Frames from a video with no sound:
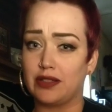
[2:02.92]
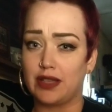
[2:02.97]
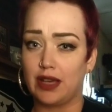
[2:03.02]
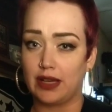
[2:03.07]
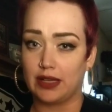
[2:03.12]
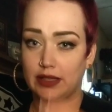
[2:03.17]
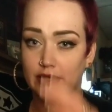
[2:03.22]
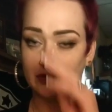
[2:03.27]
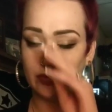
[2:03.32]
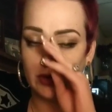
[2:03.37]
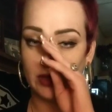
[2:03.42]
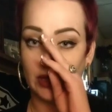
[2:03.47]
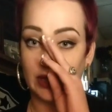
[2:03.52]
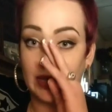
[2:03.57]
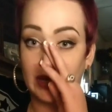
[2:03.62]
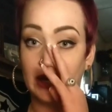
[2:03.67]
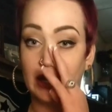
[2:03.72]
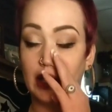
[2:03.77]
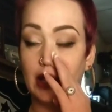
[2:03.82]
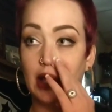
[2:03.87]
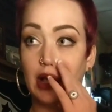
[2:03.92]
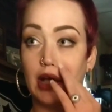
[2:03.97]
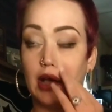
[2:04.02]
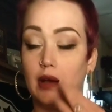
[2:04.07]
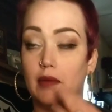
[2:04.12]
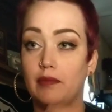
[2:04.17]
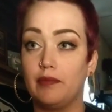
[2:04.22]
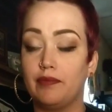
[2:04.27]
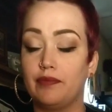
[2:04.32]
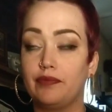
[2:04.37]
signs really
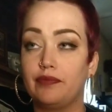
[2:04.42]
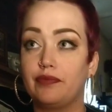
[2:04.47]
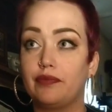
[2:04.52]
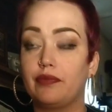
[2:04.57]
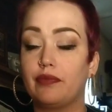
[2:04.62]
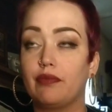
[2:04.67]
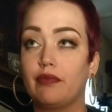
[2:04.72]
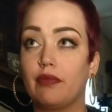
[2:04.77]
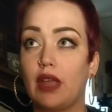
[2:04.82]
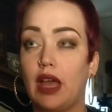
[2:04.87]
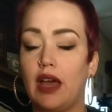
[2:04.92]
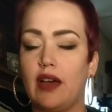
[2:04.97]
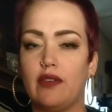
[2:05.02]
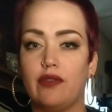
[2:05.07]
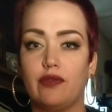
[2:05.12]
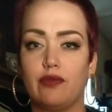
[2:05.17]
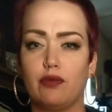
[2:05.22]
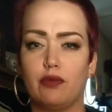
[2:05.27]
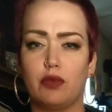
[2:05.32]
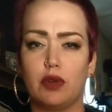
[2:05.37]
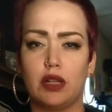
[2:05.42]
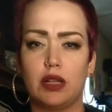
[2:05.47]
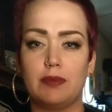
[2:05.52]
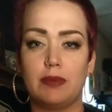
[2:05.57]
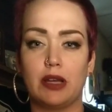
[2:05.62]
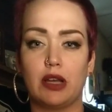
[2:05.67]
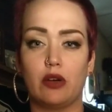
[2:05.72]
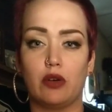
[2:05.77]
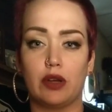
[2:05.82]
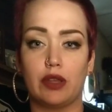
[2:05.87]
have really
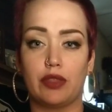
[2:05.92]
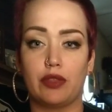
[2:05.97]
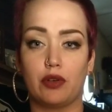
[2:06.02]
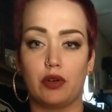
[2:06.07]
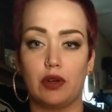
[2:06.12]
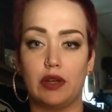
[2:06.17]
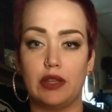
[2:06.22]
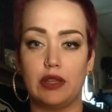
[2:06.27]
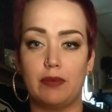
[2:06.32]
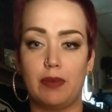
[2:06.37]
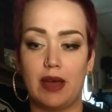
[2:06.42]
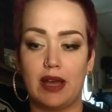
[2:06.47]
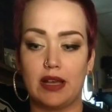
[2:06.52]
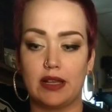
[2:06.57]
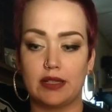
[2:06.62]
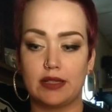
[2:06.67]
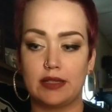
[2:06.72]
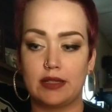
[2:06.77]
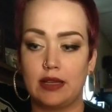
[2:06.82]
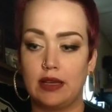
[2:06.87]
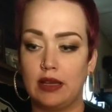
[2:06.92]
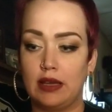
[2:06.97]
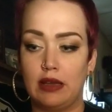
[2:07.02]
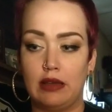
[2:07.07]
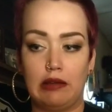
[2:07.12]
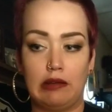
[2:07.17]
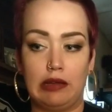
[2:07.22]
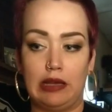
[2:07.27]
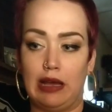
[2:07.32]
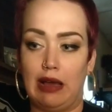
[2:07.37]
been going through it the past,
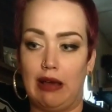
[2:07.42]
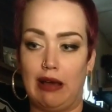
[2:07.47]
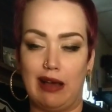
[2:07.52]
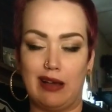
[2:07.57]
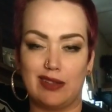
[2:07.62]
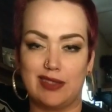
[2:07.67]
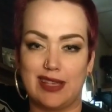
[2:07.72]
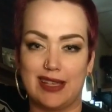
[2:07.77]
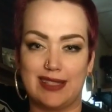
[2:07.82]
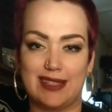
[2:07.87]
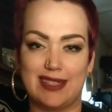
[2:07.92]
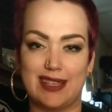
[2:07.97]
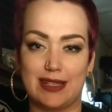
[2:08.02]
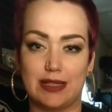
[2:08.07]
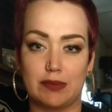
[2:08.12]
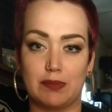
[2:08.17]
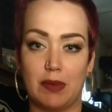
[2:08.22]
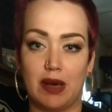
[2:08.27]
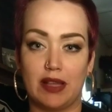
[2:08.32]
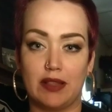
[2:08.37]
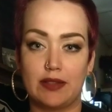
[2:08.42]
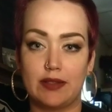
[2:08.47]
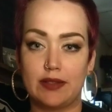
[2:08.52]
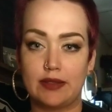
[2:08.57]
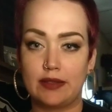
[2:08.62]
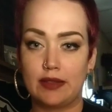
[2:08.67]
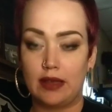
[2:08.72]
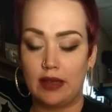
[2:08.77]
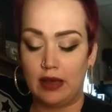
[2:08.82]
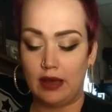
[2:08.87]
I'll say 6
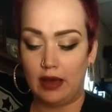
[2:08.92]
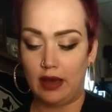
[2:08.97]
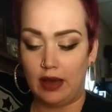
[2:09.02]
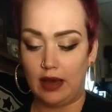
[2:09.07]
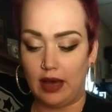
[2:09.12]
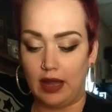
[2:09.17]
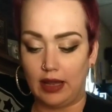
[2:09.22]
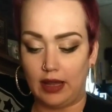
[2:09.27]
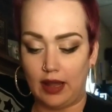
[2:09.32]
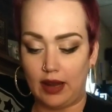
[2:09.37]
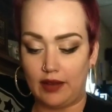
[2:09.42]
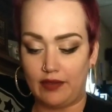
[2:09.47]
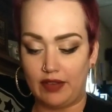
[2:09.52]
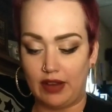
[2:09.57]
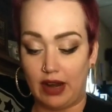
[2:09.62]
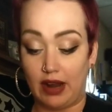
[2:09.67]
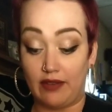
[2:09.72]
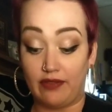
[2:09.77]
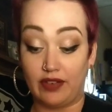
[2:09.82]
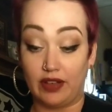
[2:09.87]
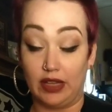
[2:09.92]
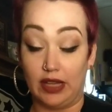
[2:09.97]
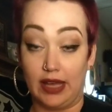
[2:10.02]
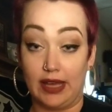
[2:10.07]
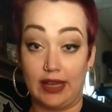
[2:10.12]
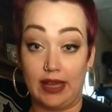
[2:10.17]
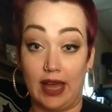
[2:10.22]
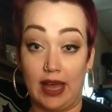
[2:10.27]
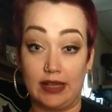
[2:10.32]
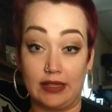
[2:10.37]
months. A lot of it I feel
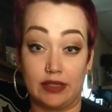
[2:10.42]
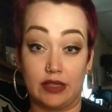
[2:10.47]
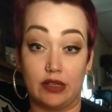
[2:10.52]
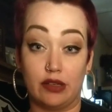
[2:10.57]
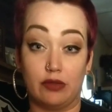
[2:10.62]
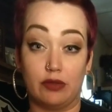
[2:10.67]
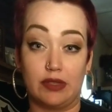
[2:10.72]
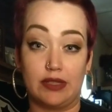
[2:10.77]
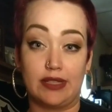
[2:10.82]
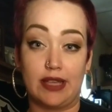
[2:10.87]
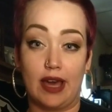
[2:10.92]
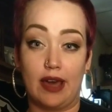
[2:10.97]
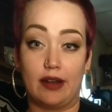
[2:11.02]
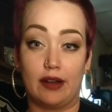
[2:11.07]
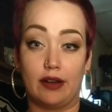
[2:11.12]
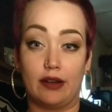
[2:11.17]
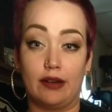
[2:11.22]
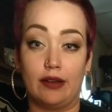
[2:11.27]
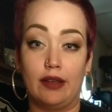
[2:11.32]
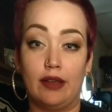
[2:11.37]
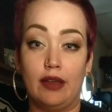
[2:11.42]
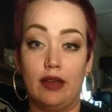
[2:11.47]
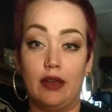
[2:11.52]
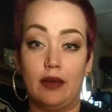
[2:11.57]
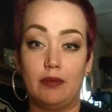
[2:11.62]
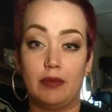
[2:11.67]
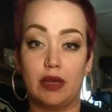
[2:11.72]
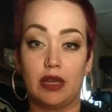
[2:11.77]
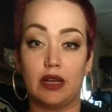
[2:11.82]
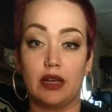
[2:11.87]
like has to do with Saturn
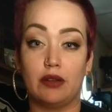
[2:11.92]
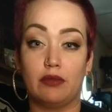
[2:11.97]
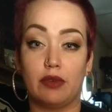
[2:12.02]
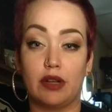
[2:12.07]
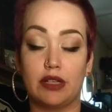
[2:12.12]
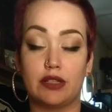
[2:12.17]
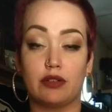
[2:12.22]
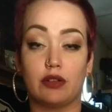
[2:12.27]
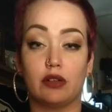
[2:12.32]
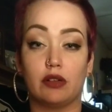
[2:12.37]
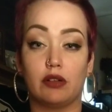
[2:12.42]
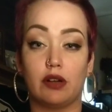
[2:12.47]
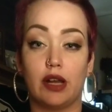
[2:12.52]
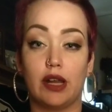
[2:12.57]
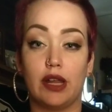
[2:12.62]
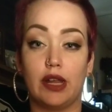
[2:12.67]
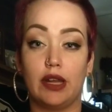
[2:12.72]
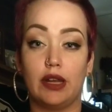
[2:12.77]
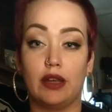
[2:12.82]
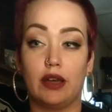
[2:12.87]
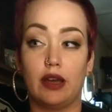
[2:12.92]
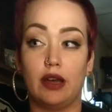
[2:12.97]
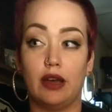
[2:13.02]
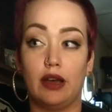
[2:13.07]
being in retrograde.